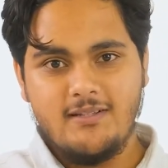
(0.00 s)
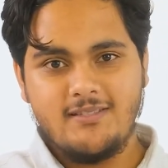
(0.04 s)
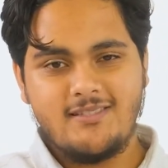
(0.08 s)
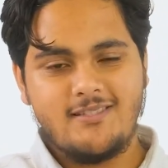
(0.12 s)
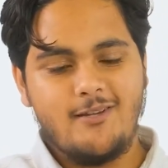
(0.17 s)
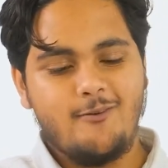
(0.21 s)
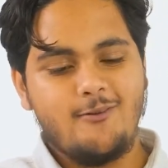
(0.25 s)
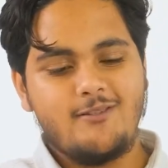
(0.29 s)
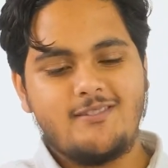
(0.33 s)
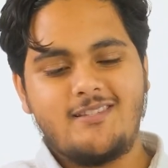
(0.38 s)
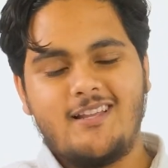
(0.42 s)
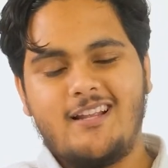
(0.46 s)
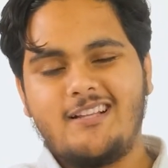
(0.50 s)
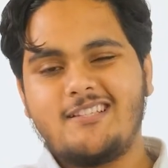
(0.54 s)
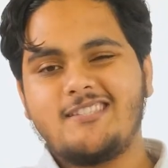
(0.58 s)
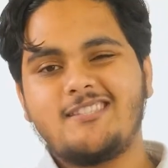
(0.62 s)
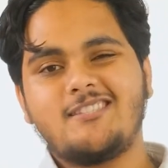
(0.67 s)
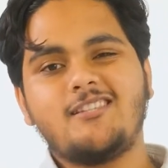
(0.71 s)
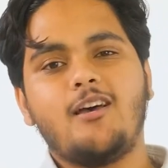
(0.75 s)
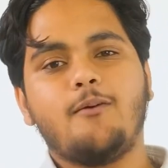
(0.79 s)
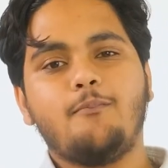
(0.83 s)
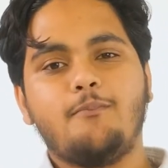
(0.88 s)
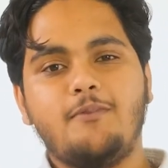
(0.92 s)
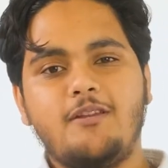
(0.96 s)
So it's like
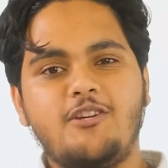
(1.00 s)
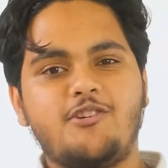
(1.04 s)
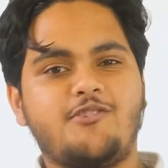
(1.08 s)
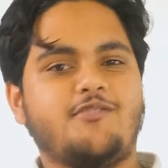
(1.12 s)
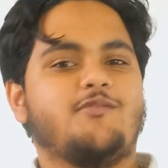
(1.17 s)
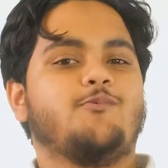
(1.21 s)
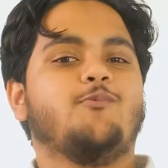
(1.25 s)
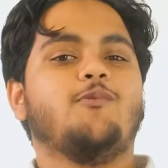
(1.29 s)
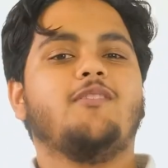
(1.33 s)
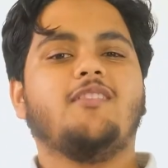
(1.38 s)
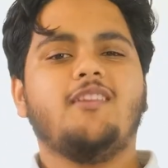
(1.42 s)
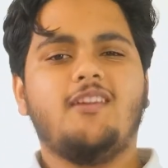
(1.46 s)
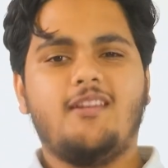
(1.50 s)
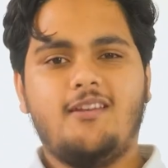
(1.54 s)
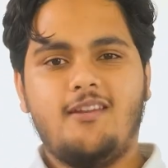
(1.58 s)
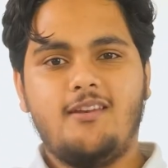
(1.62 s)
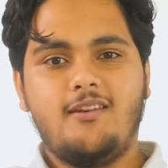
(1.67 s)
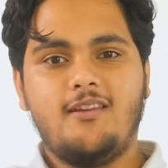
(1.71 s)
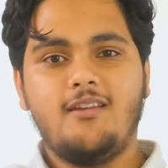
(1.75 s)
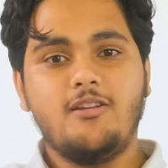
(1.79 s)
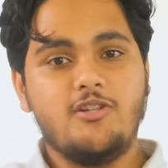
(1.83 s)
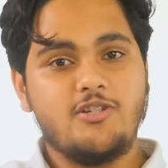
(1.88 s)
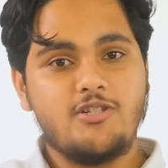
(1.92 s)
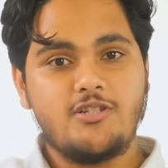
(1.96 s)
sub niches within a
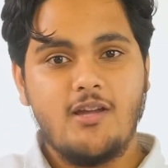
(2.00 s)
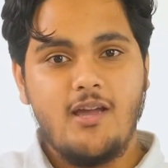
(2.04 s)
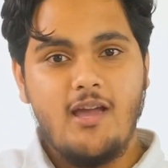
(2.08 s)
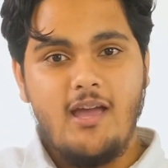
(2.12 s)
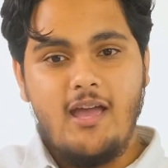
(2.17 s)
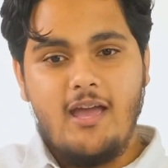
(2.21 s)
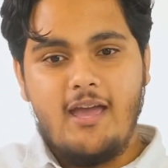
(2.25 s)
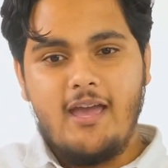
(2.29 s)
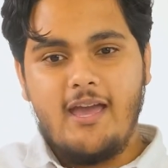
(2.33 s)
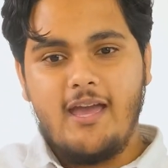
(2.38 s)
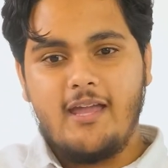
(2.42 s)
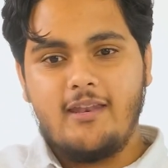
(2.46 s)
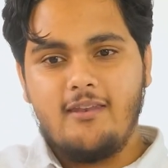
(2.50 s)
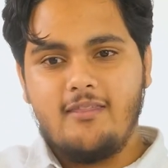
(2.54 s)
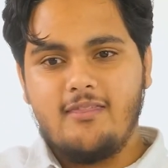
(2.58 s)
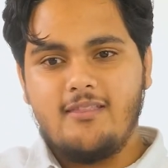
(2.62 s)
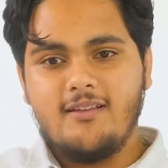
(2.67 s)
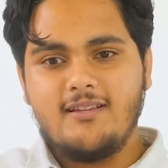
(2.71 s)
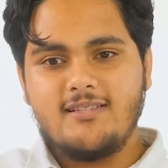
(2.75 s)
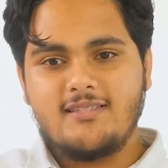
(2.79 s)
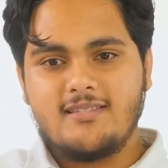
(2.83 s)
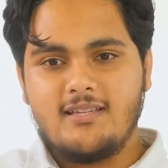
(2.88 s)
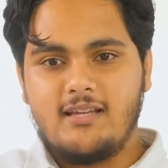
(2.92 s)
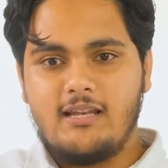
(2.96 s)
niche, and
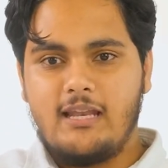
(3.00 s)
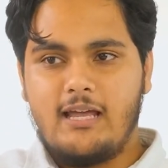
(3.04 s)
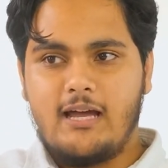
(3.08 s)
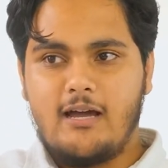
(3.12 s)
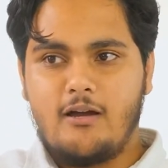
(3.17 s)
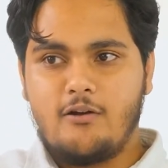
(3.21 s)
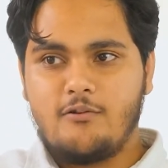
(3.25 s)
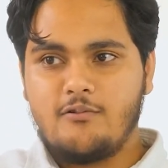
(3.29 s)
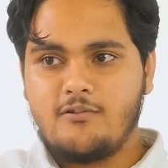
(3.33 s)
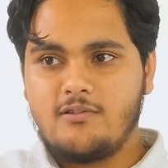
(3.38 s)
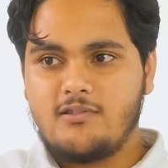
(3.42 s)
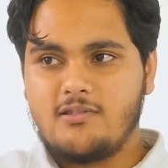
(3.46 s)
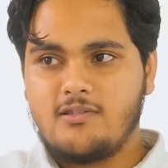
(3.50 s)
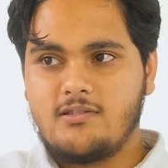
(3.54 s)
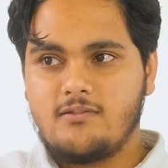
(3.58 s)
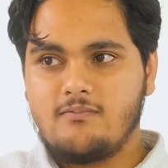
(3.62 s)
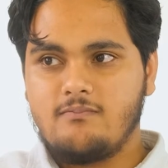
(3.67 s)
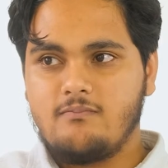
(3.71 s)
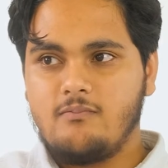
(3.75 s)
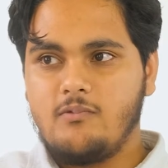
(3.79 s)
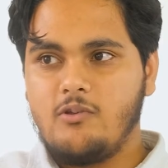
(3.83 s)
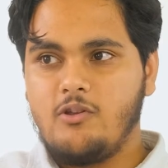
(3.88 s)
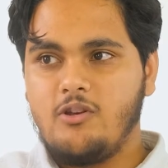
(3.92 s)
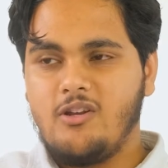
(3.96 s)
this
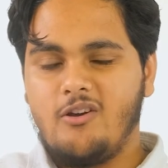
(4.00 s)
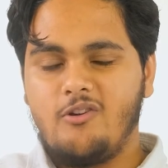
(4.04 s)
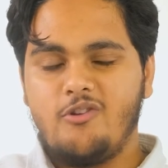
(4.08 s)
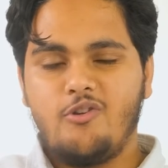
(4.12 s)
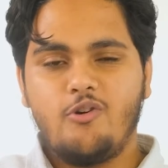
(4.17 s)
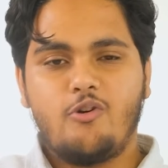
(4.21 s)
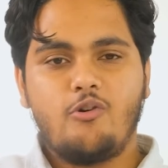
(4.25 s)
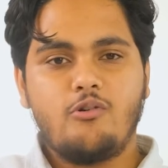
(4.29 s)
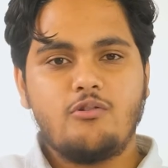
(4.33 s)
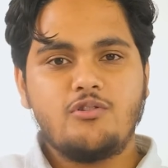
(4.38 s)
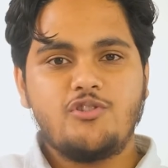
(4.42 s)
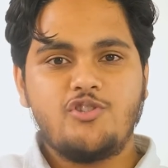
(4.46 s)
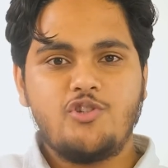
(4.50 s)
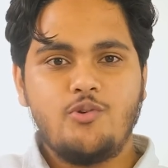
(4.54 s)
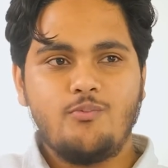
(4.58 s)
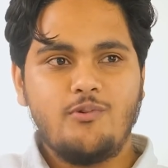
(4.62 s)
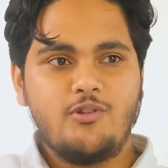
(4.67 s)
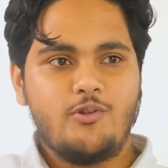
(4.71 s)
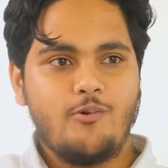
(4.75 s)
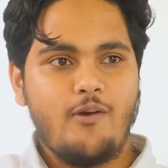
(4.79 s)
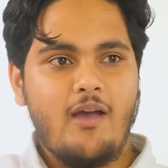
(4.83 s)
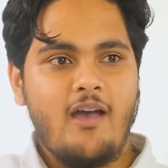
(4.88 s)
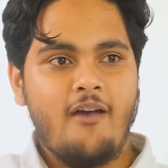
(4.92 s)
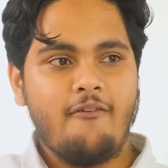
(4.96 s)
allows your consumer
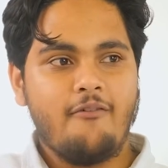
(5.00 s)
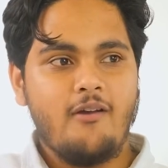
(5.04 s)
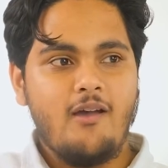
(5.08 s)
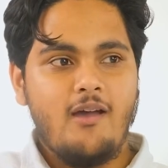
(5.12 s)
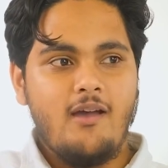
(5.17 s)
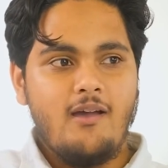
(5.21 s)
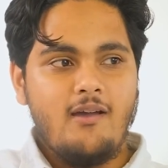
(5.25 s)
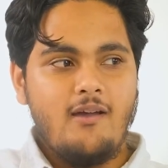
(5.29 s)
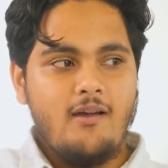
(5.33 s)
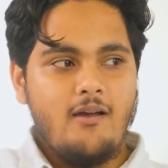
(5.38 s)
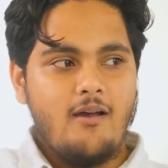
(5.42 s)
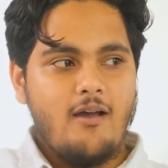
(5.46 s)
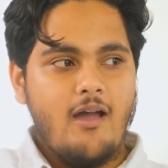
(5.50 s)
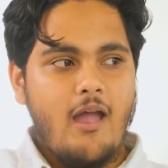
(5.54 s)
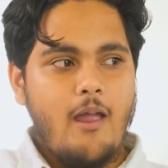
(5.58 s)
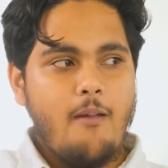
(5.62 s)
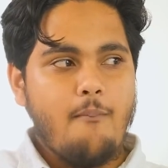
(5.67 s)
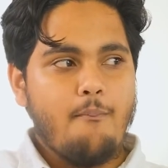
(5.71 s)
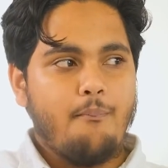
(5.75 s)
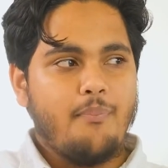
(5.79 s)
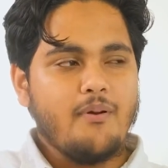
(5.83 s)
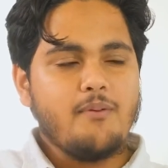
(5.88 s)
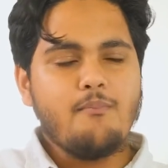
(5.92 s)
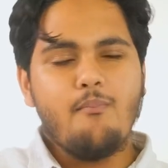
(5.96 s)
to have a
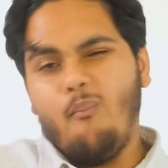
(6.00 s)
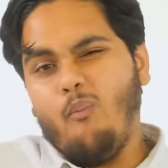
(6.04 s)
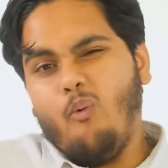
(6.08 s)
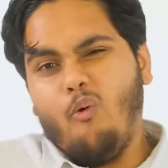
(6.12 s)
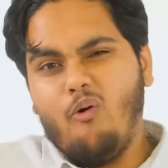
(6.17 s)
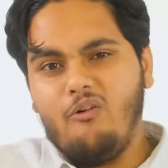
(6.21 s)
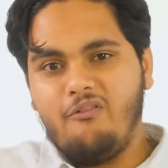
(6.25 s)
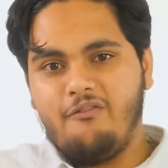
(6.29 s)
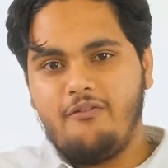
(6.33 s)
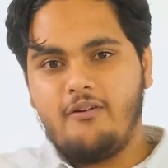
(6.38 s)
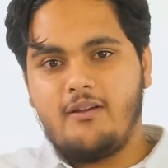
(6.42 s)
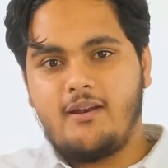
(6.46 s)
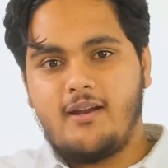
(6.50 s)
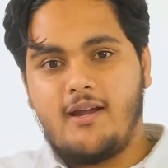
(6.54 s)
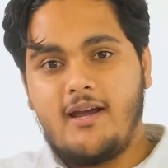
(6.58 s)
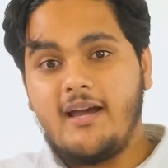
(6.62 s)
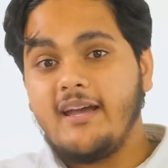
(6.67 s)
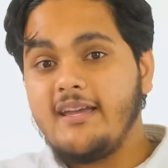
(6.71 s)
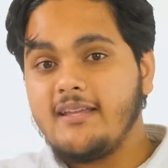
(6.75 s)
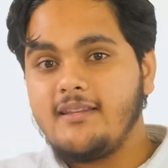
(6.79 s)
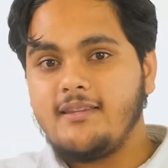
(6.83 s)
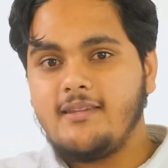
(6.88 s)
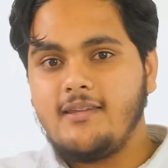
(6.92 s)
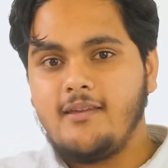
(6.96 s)
bit more
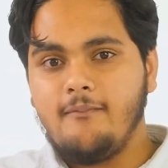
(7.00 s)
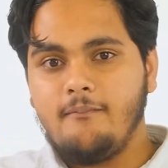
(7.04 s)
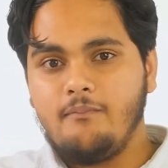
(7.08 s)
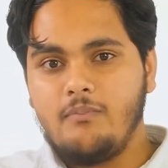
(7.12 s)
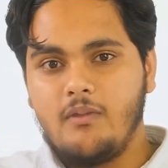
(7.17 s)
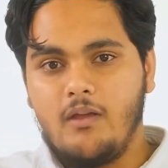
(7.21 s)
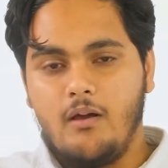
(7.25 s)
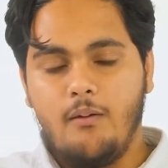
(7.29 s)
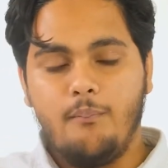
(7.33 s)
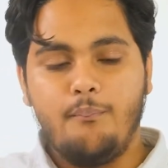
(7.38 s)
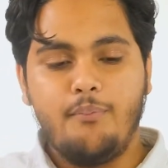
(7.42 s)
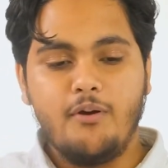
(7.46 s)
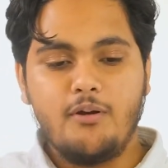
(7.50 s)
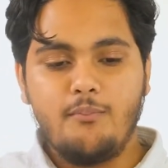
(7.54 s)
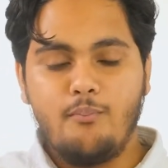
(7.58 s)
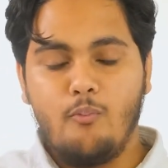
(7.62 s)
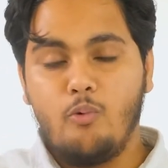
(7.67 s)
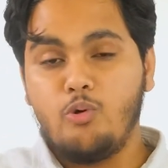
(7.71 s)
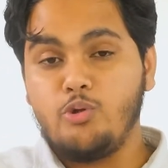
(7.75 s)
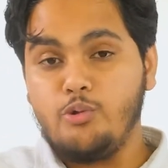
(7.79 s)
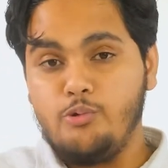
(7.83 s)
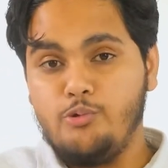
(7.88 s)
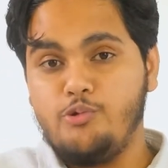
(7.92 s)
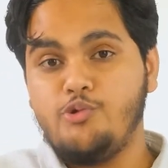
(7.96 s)
variety, a bit
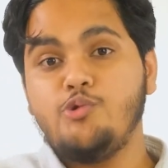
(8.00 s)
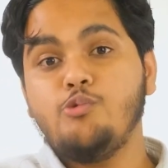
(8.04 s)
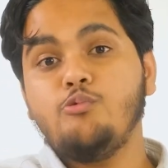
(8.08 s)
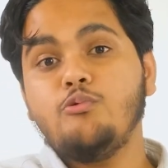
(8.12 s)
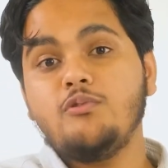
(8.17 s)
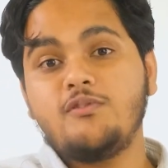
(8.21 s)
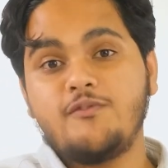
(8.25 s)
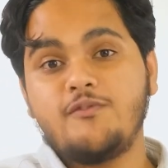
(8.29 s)
more to choose